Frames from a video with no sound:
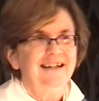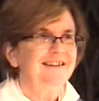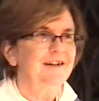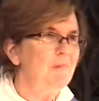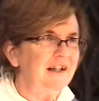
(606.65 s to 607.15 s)

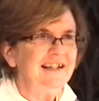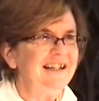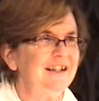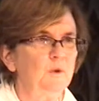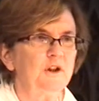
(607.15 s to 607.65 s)
The
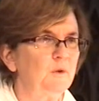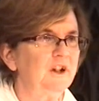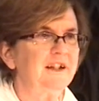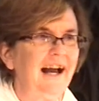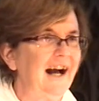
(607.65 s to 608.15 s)
money will
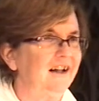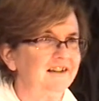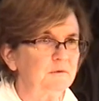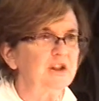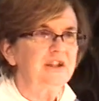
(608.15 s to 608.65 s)
work
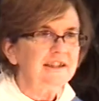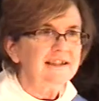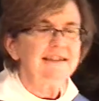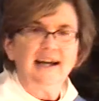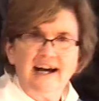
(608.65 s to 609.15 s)
out. We're good
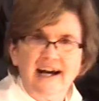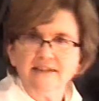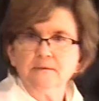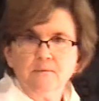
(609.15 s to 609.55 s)
at that.